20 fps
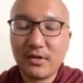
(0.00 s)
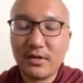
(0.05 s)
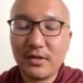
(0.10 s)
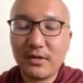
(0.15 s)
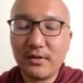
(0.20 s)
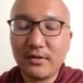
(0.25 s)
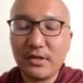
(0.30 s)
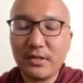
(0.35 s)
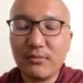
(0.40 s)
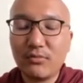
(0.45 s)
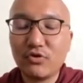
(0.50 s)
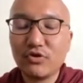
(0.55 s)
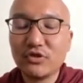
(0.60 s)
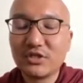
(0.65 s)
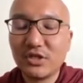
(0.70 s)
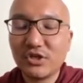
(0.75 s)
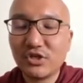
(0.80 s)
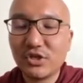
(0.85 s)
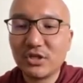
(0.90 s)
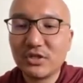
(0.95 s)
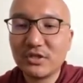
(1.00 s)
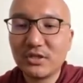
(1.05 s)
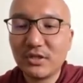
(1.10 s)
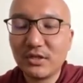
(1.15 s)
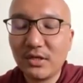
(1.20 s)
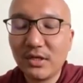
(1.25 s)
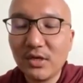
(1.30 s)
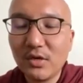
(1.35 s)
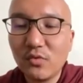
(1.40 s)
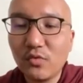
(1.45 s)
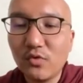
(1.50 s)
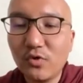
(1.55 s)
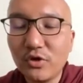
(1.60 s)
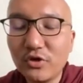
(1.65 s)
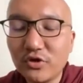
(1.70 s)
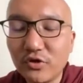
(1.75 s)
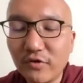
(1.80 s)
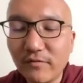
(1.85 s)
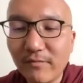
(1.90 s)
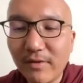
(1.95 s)
the books such as the
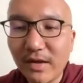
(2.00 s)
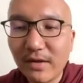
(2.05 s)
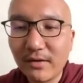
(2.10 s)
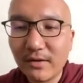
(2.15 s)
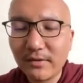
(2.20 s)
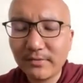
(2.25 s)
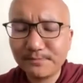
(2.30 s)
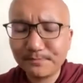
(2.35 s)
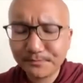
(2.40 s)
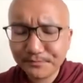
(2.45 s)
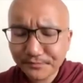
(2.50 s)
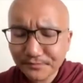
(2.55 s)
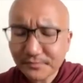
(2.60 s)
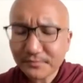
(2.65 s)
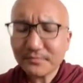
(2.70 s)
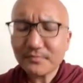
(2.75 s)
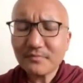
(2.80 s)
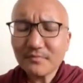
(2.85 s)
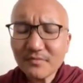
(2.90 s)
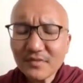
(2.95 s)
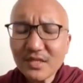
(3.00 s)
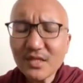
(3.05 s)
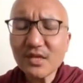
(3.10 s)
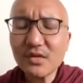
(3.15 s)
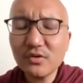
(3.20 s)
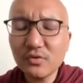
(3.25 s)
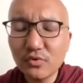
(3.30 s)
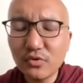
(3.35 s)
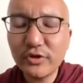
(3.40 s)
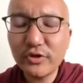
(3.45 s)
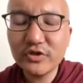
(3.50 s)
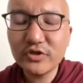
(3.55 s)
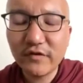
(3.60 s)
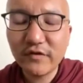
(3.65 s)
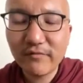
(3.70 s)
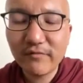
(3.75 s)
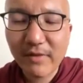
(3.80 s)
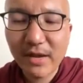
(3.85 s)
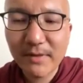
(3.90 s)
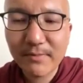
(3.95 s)
Words of My Words
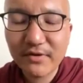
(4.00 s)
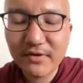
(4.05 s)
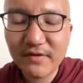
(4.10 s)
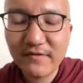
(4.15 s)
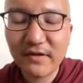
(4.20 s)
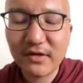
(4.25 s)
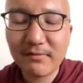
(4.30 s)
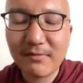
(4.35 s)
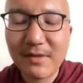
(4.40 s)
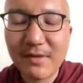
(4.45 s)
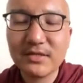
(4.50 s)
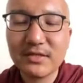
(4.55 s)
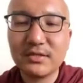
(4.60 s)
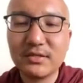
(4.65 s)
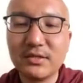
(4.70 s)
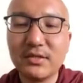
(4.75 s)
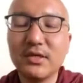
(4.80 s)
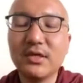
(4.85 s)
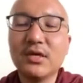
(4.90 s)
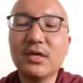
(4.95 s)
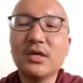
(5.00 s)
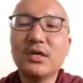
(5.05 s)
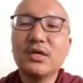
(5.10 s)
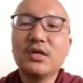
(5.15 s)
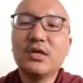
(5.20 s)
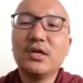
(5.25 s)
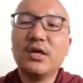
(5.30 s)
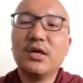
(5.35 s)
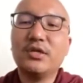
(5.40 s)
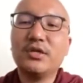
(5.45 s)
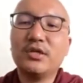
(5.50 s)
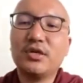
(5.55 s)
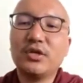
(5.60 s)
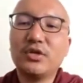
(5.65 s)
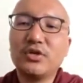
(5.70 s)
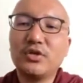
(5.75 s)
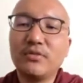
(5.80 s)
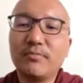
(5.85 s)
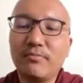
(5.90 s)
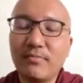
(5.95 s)
of My Perfect Master, and uh,
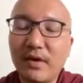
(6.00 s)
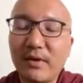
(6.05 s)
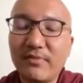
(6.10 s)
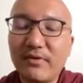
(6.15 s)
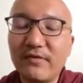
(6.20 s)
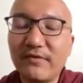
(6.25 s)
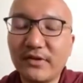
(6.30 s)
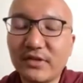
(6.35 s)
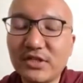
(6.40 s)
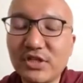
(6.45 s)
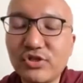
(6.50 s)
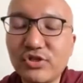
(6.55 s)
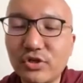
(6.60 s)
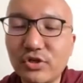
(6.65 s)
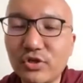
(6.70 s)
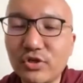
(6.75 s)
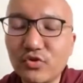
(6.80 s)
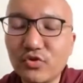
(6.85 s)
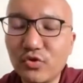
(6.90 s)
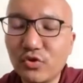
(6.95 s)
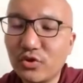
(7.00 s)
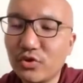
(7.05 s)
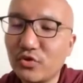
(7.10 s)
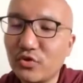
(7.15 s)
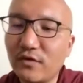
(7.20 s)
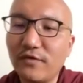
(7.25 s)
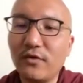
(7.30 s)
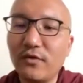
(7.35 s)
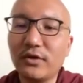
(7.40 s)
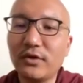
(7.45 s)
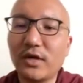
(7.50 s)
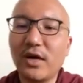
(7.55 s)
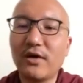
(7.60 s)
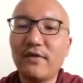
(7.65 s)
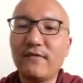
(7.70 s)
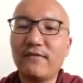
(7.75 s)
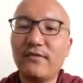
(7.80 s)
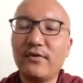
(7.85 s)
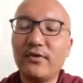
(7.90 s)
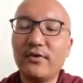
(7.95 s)
my perfect teacher, so on and so forth,
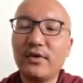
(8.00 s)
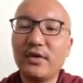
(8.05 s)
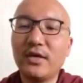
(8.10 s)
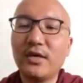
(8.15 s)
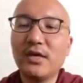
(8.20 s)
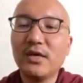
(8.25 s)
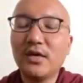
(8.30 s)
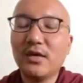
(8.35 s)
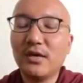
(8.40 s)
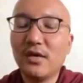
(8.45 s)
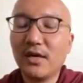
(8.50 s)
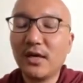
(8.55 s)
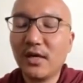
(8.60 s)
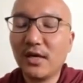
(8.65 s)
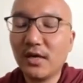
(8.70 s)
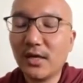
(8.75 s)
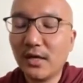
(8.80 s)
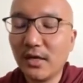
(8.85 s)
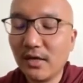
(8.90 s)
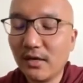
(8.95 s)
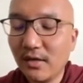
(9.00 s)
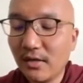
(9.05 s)
are very, uh,